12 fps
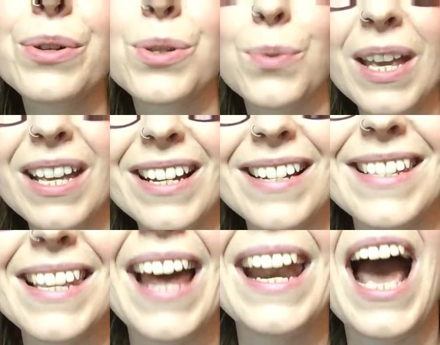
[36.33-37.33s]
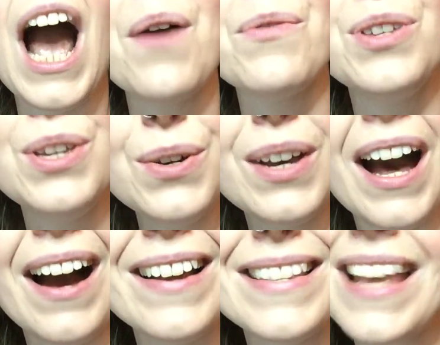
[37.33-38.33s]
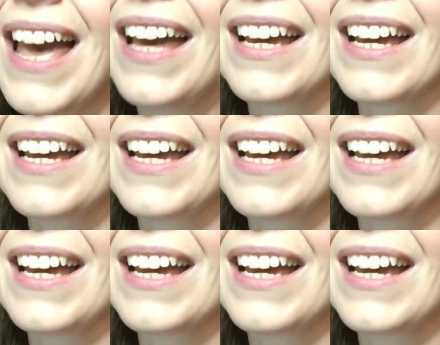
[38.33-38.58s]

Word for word: swingers and how you guys